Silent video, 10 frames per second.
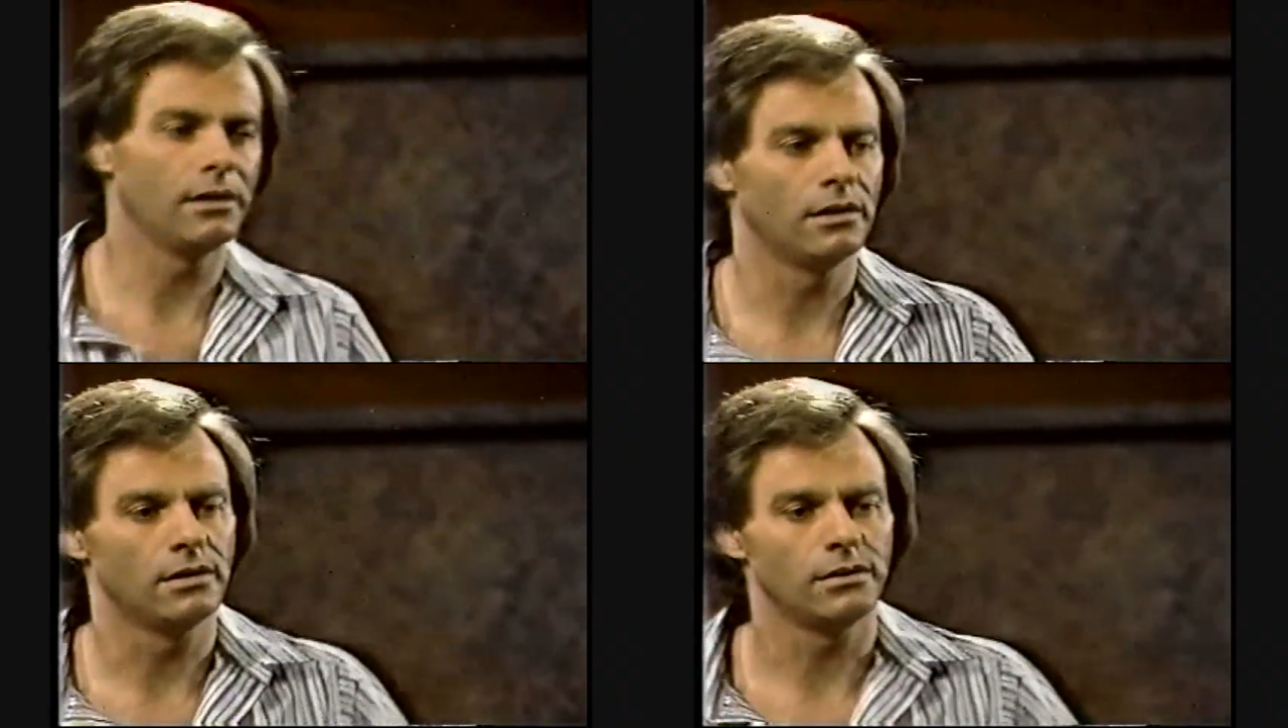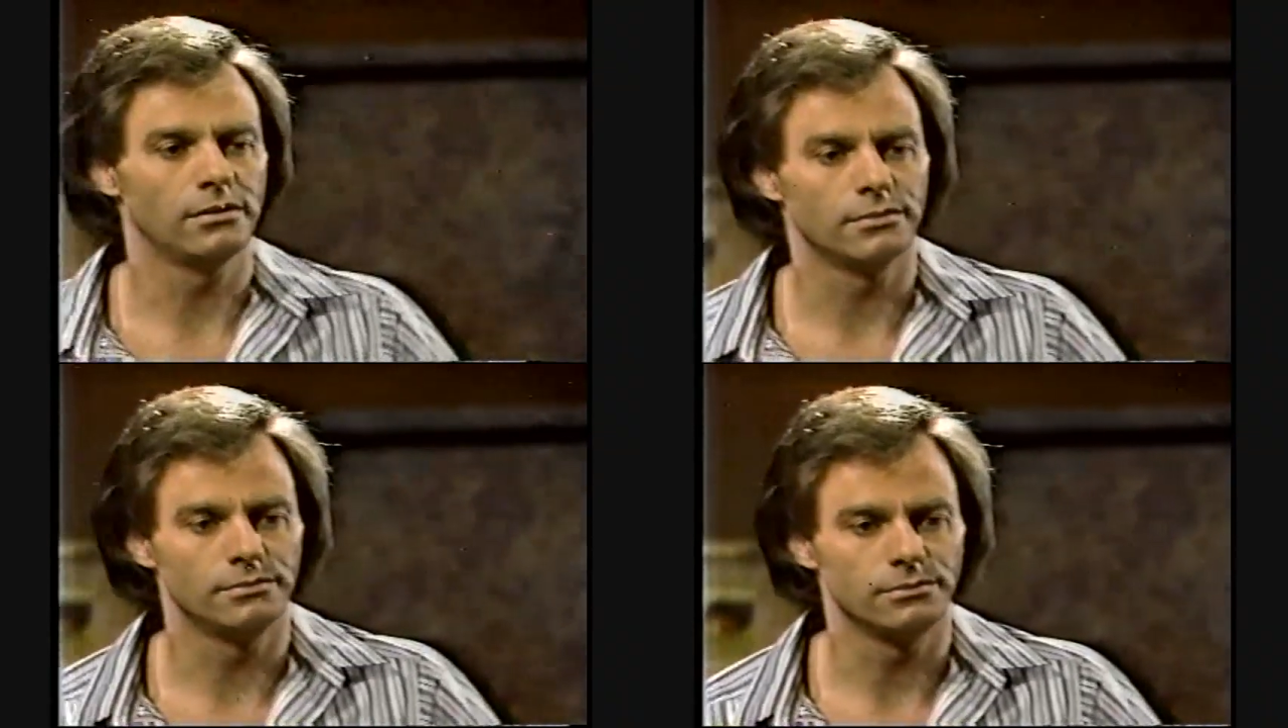
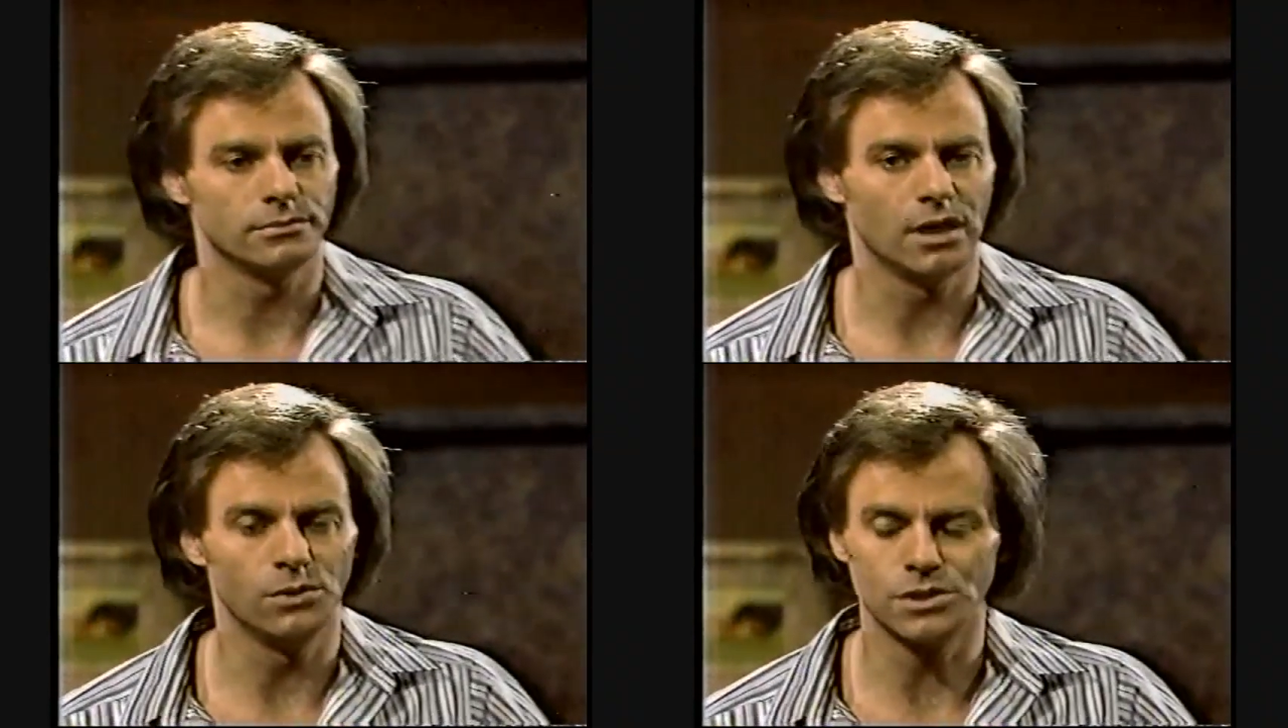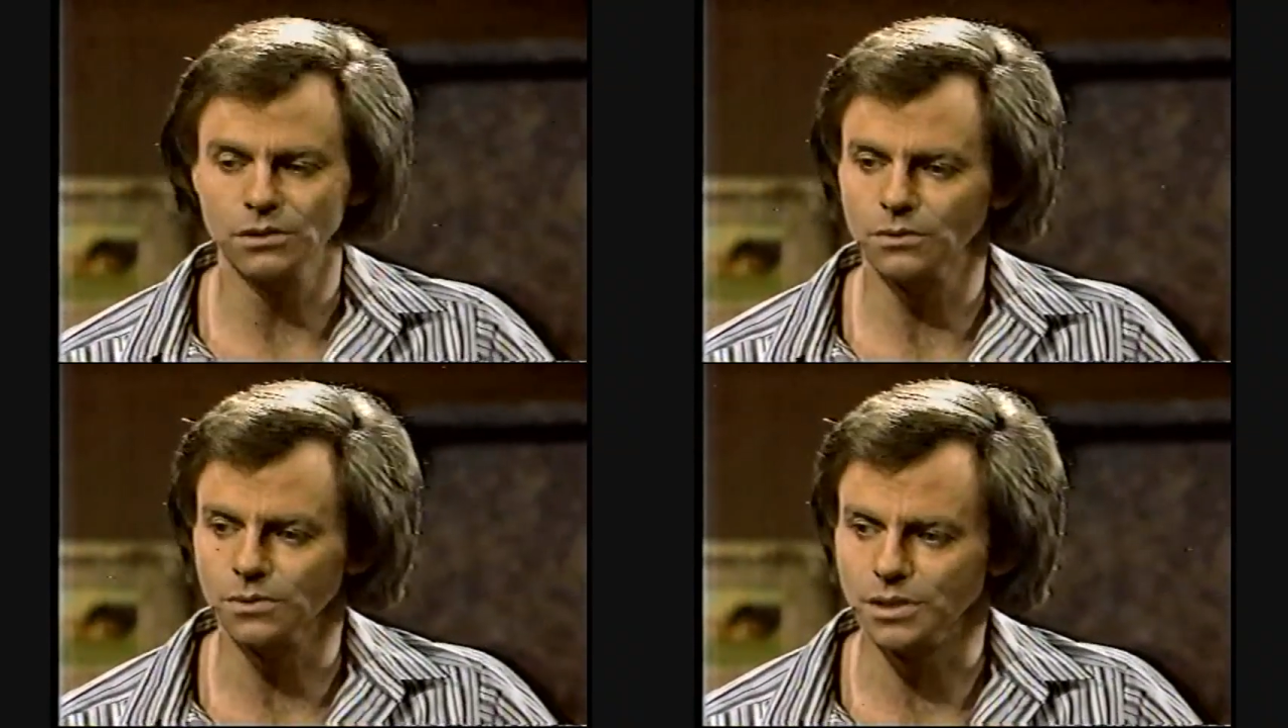
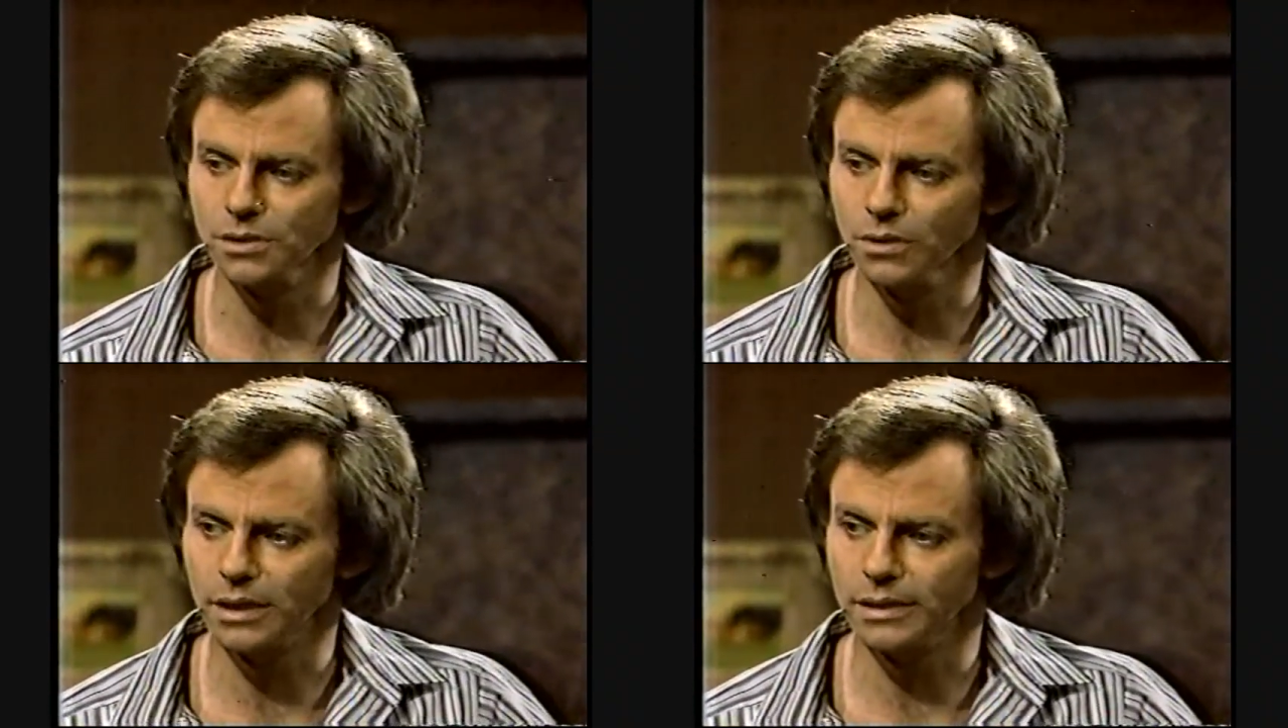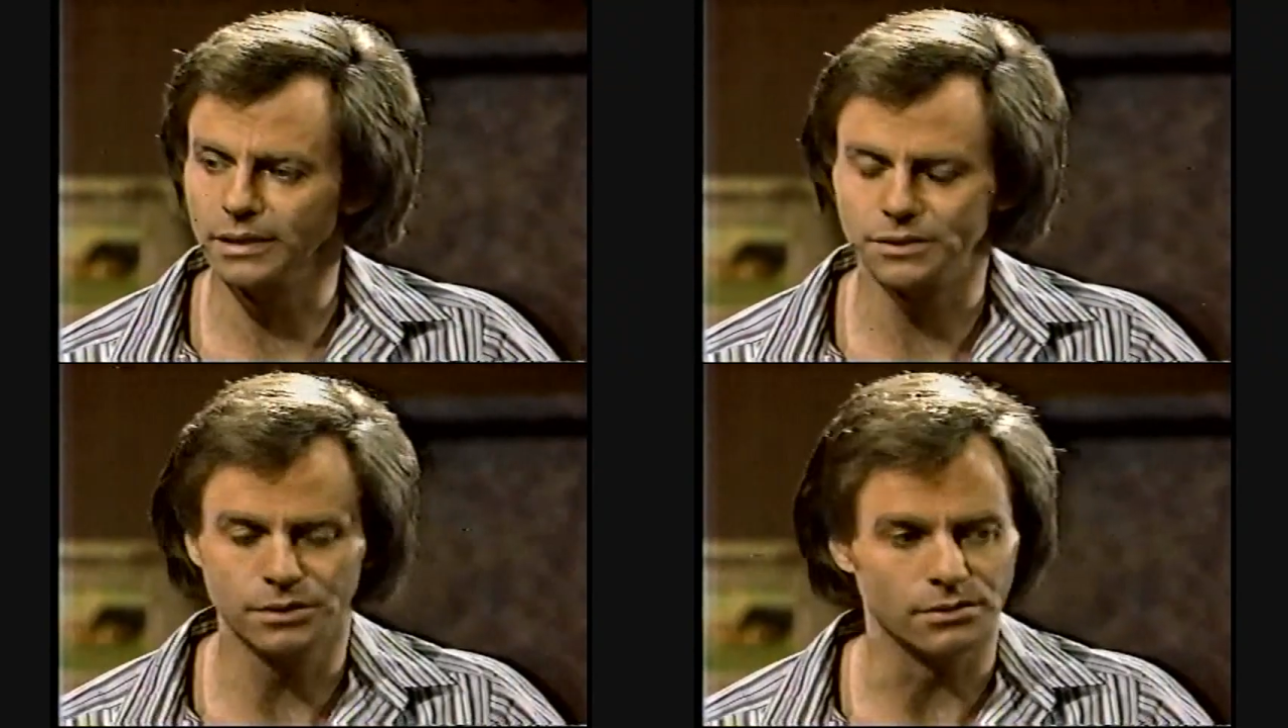I wish Luke was here
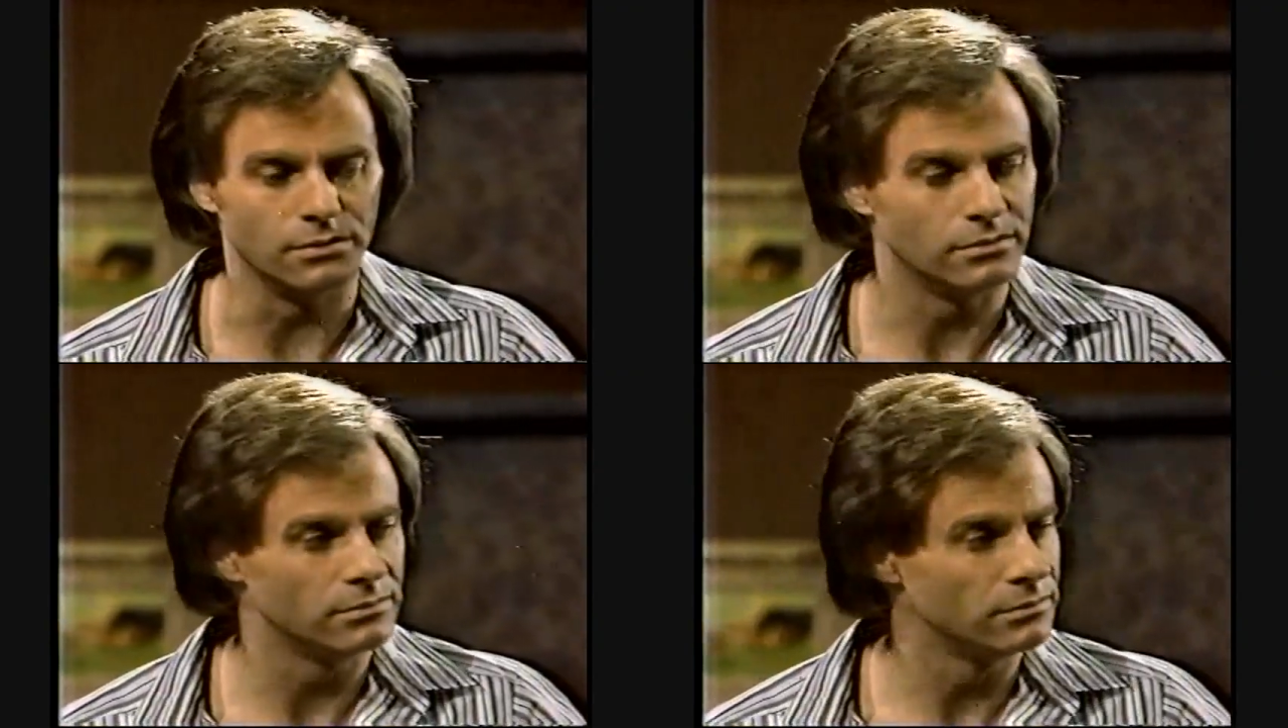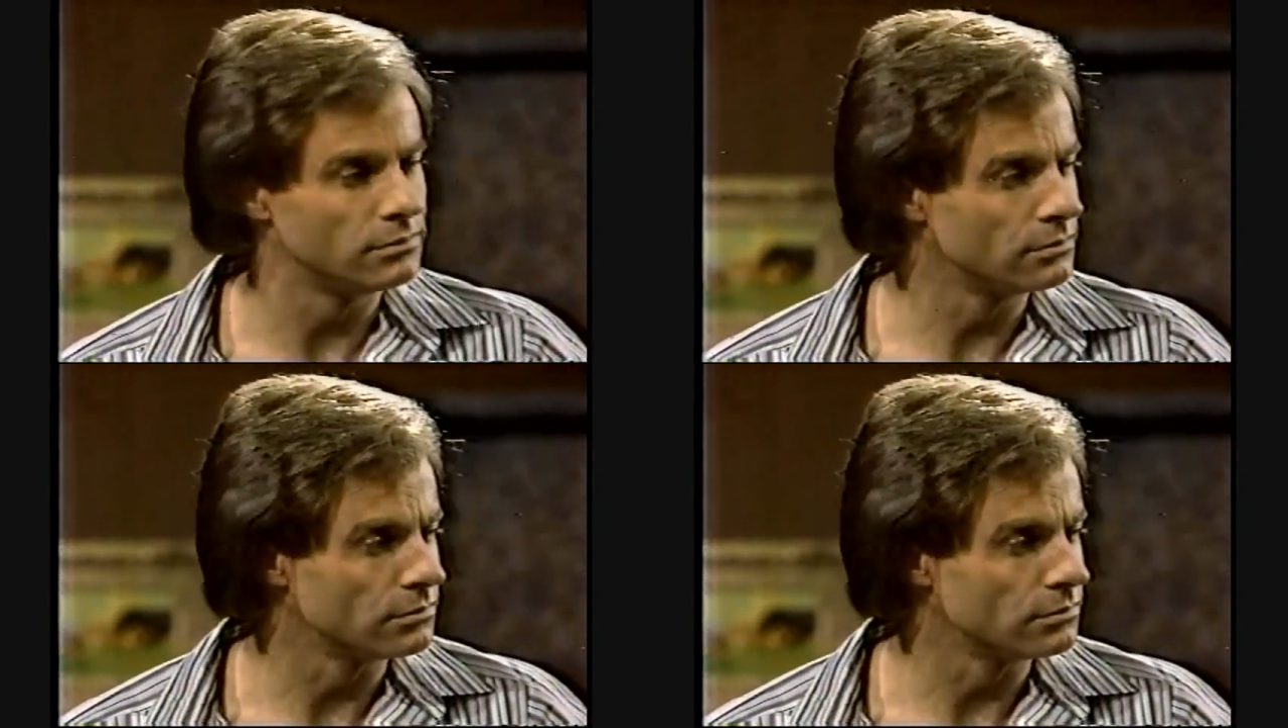right now, too.